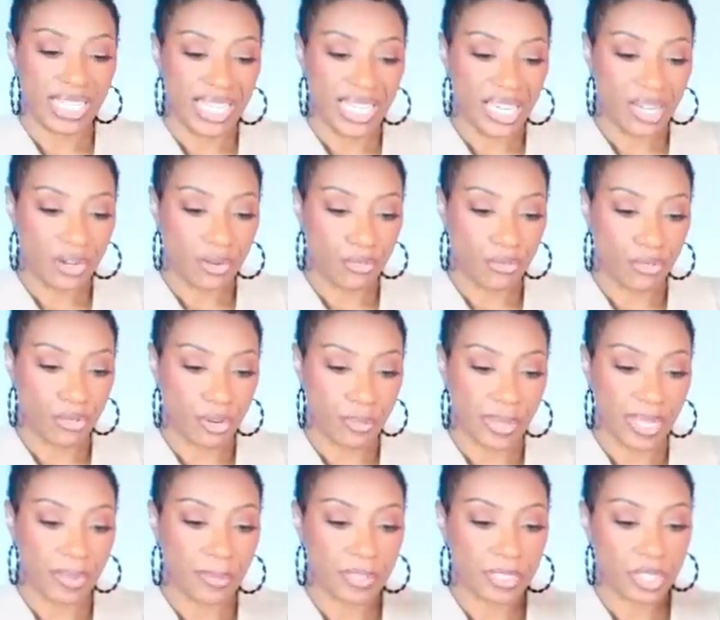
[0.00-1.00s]
to get it from
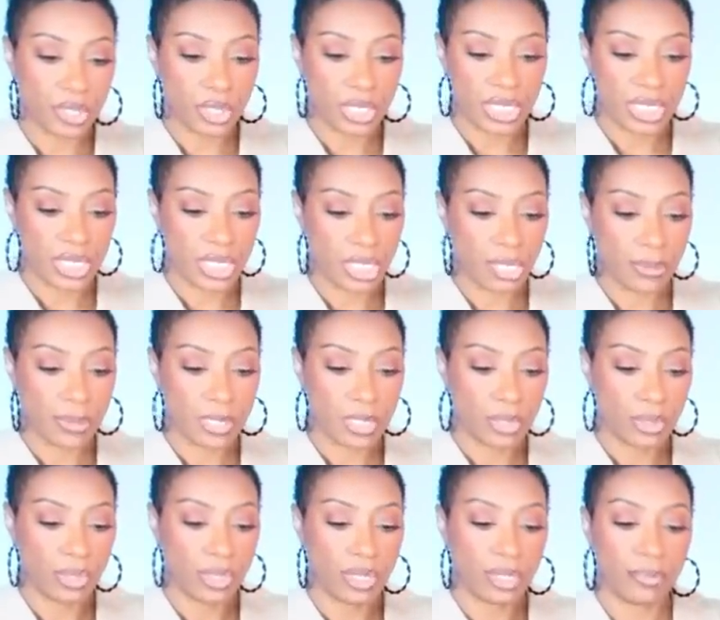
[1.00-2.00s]
Amazonian
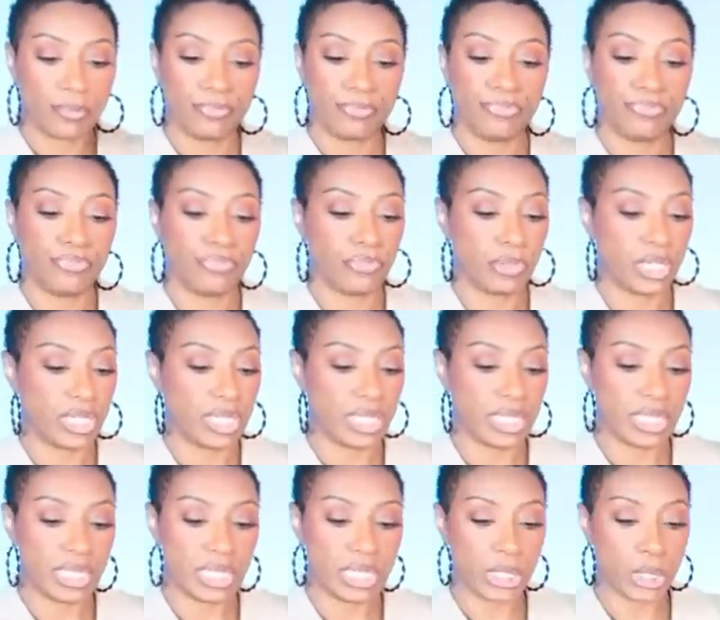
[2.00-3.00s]
Scamazonian, because
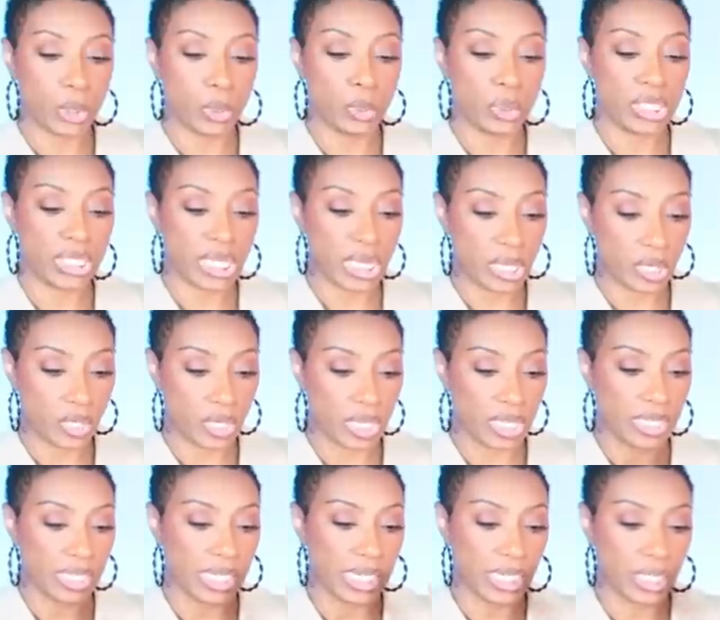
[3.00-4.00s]
this is a new seller
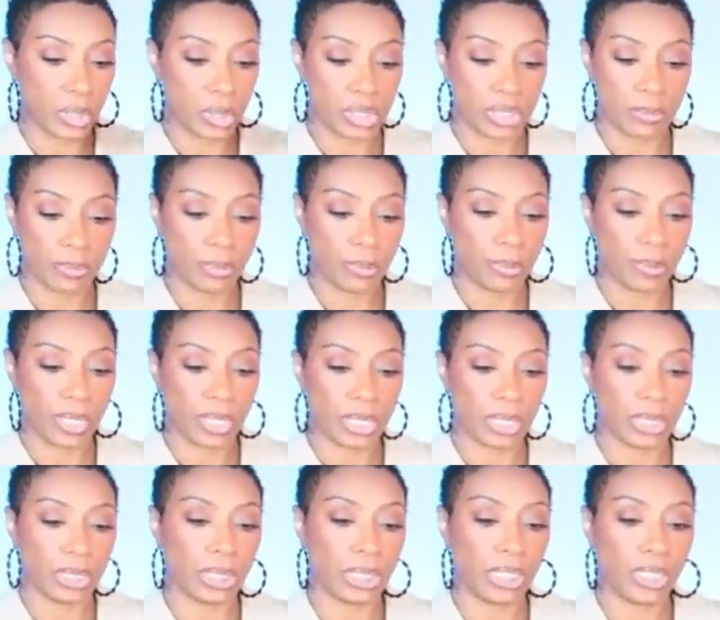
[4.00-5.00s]
on there, I know some people get a
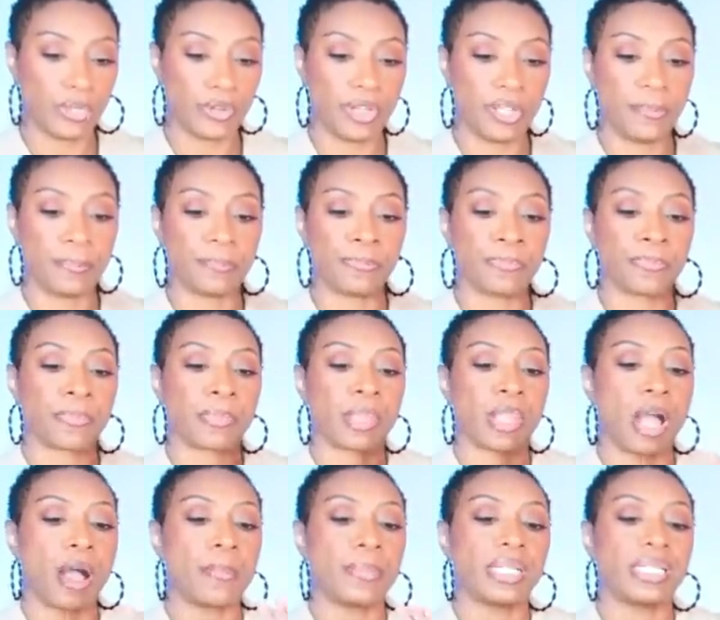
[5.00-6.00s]
little leery,
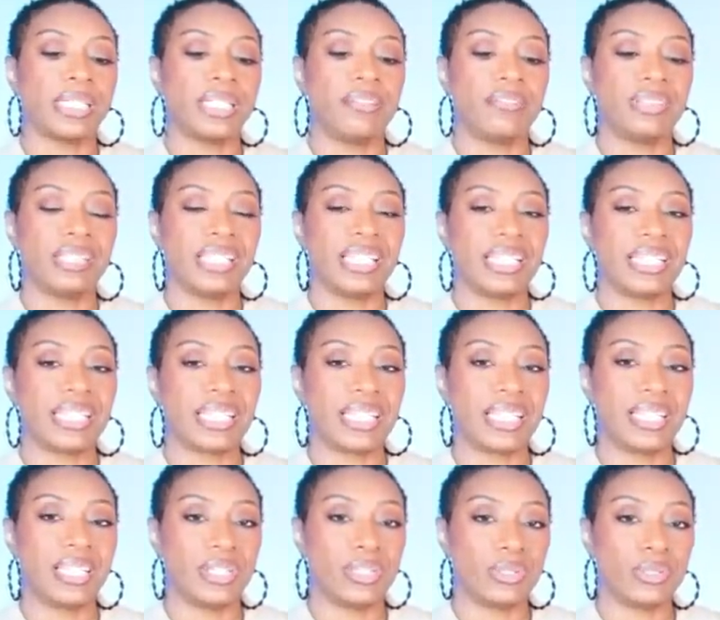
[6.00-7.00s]
I'm going to leave a link to
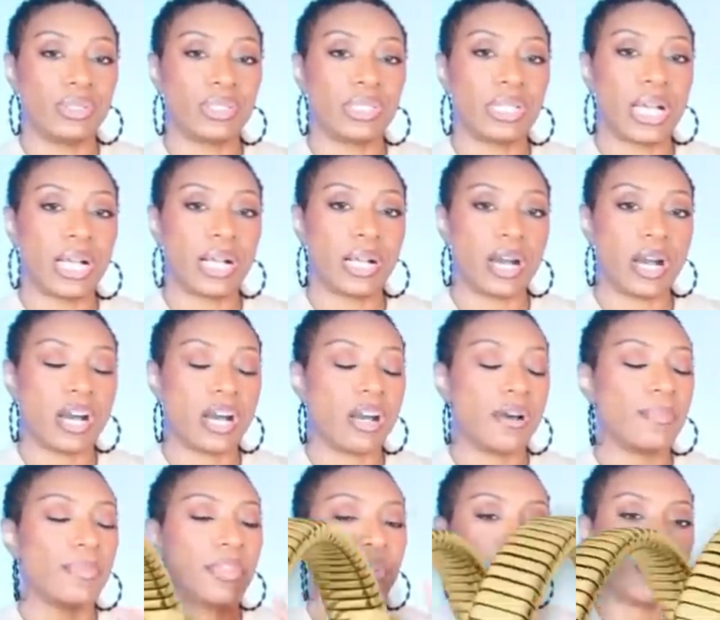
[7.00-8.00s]

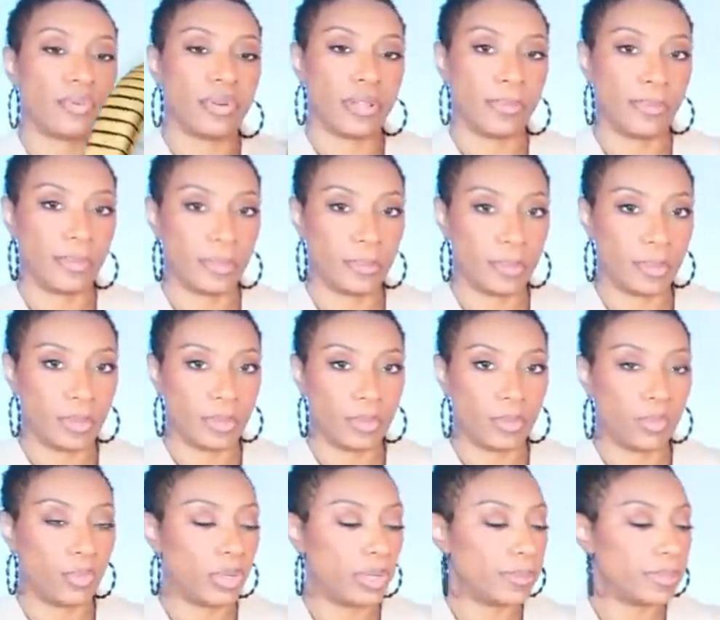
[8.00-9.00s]
gilt.com. They're a reputable
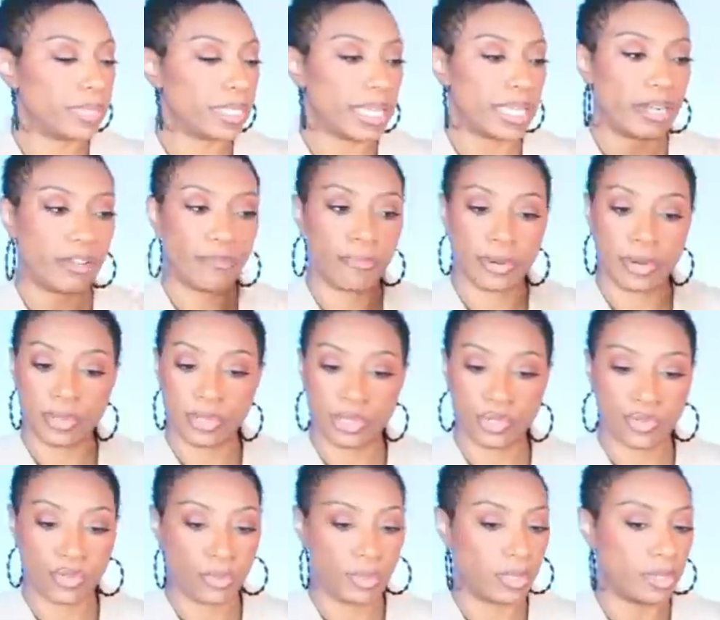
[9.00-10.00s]
website. I've
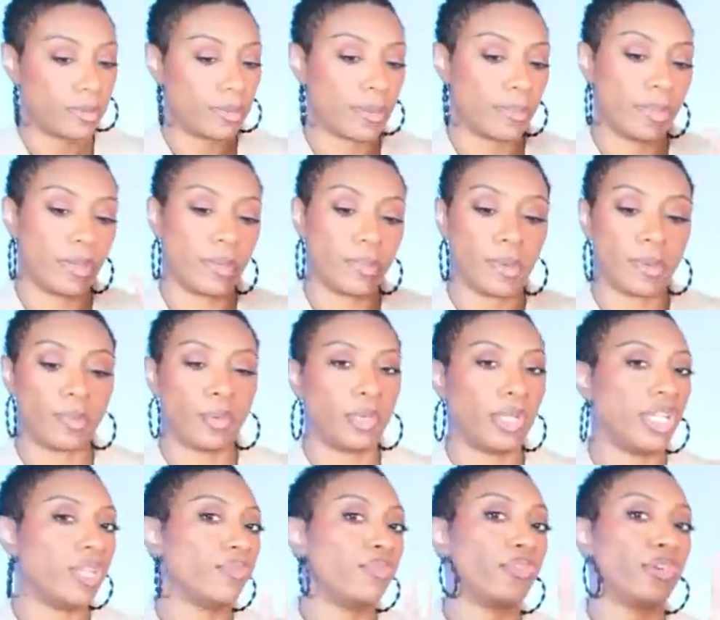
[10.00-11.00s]
purchased from them. I've been a member
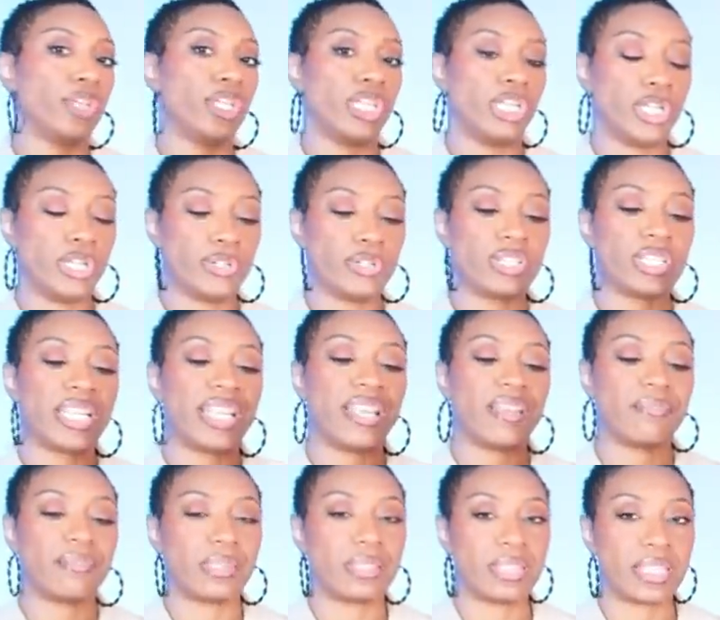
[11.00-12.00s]
with them for years. They
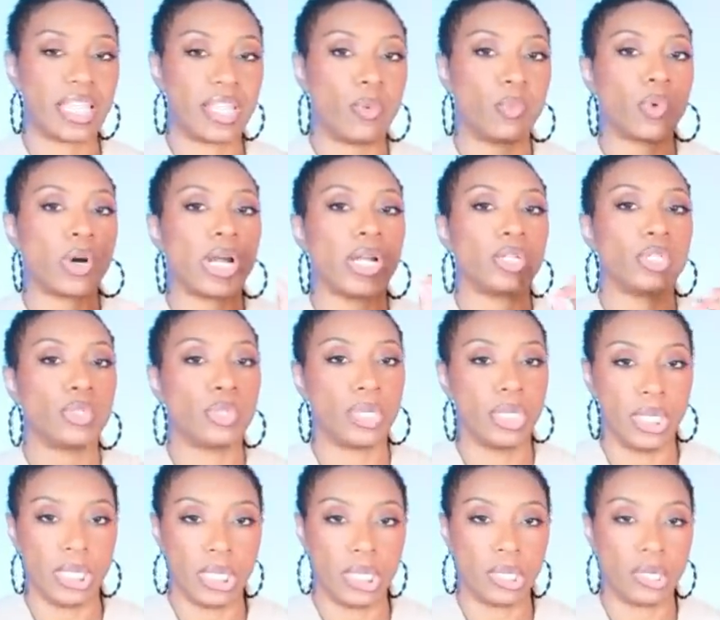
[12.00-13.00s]
have the same watch. You
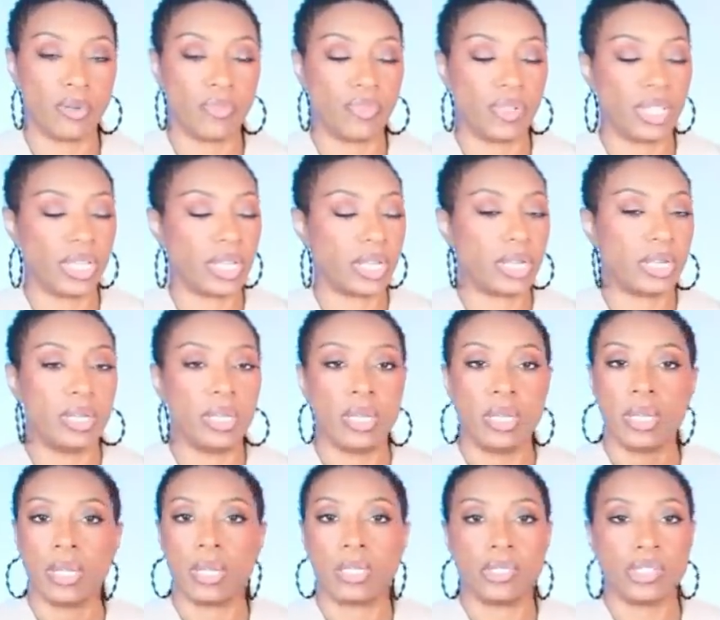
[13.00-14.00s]
can get it over there
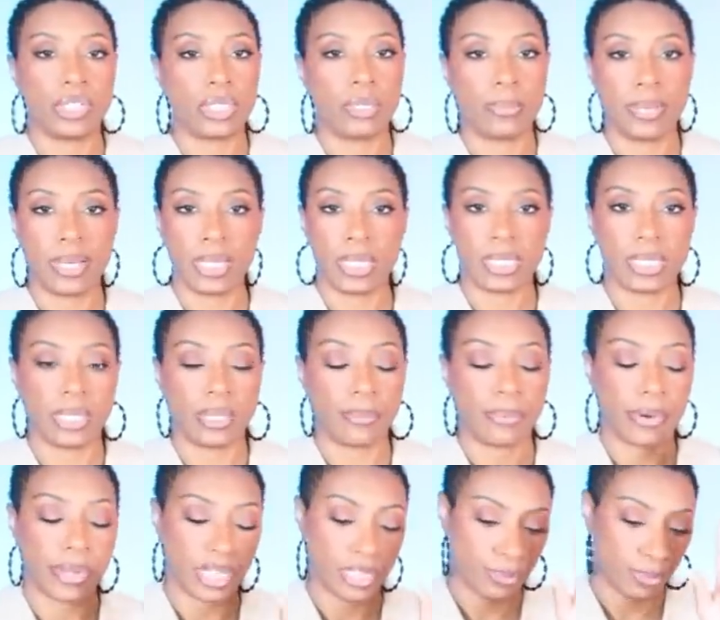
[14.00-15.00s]
just about the same
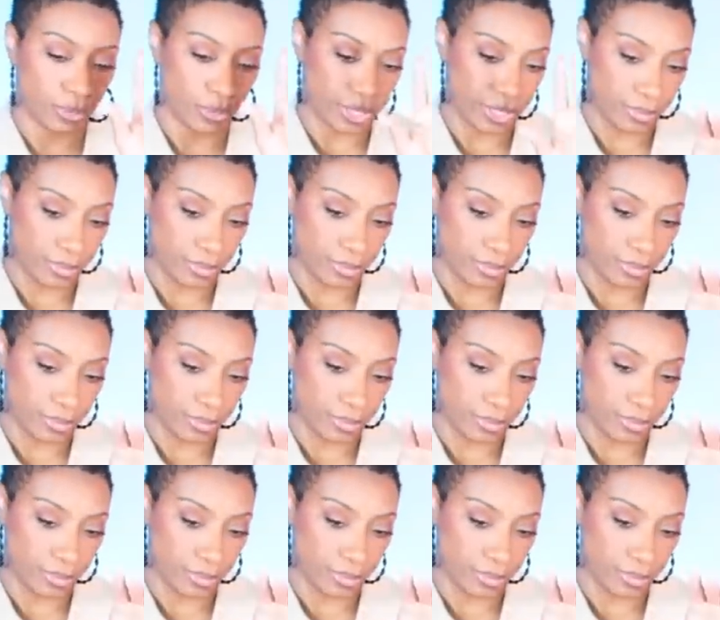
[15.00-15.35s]
price point.